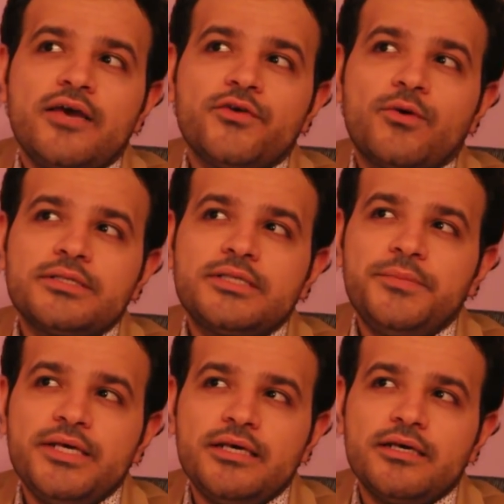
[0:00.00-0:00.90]
If you want to
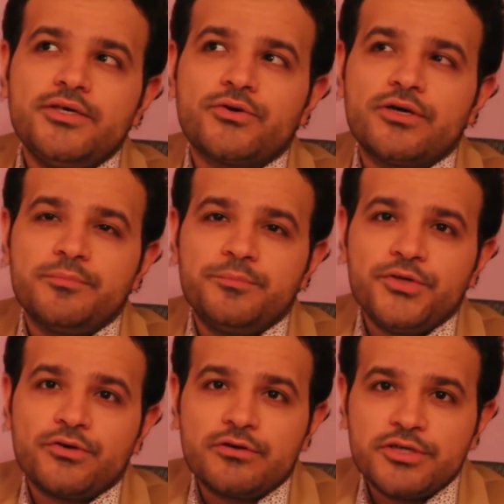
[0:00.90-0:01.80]
be
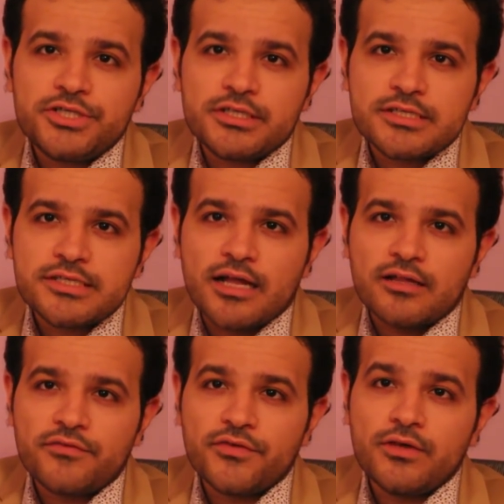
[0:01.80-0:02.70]
your original self,
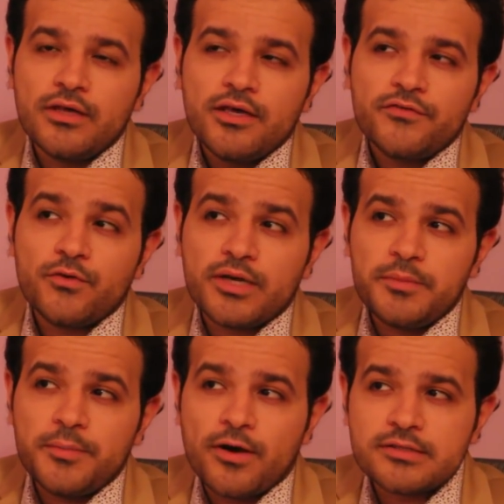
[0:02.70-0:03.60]
if you want to be
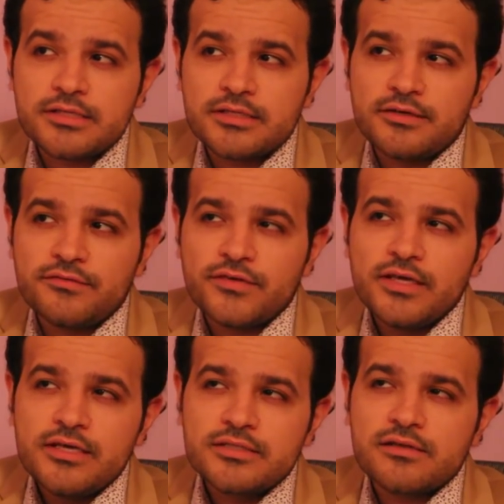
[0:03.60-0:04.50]
positive,
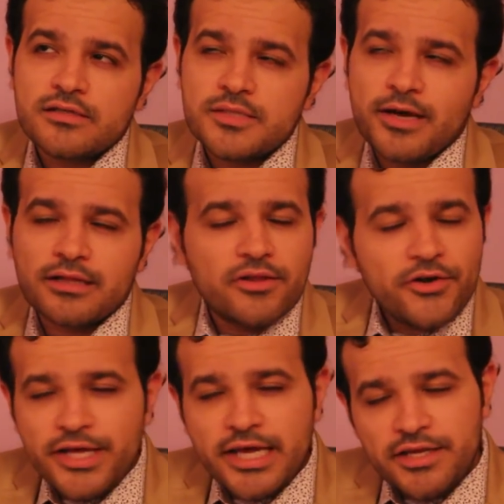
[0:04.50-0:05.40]
it's not about
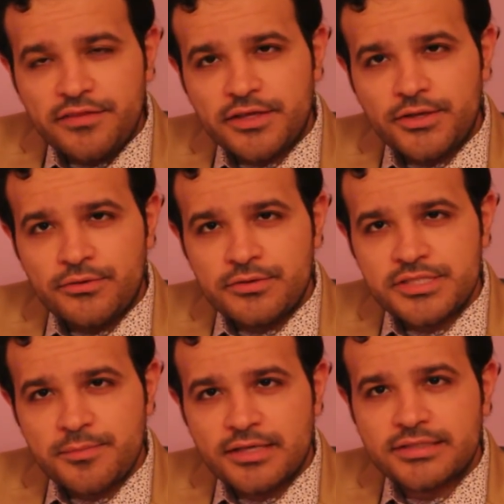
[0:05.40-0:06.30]
learning anything new. It's
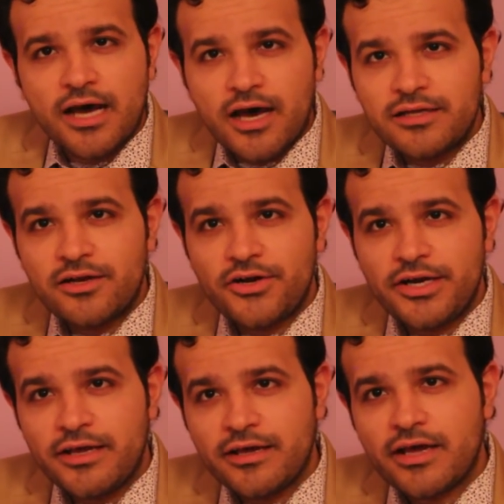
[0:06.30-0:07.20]
about
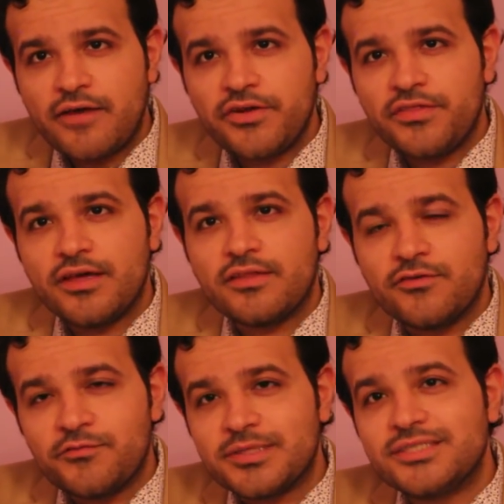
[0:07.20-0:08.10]
unlearning everything
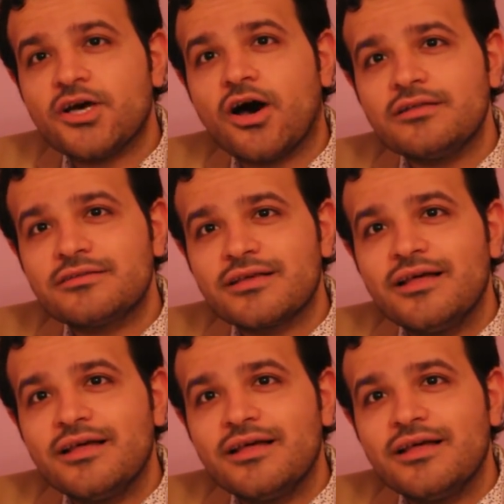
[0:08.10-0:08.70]
you've been taught